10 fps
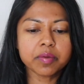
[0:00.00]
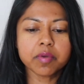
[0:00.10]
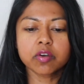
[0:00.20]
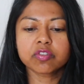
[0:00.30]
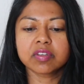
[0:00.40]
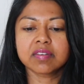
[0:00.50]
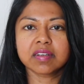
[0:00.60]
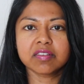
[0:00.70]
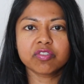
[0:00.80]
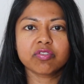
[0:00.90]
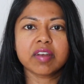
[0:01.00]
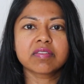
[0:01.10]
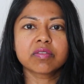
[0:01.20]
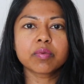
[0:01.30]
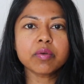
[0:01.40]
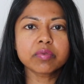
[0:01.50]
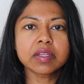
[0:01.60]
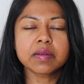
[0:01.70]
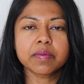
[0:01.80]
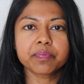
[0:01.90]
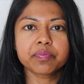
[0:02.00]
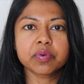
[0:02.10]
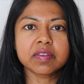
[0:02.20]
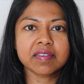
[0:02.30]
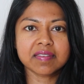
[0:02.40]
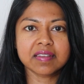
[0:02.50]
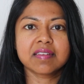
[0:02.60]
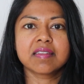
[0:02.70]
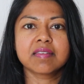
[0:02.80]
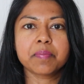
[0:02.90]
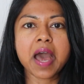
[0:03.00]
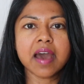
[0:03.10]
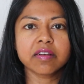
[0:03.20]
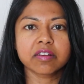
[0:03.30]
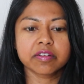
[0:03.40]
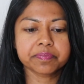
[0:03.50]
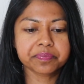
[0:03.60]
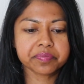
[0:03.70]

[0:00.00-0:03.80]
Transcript: emotions and distress is what really puts us into this pattern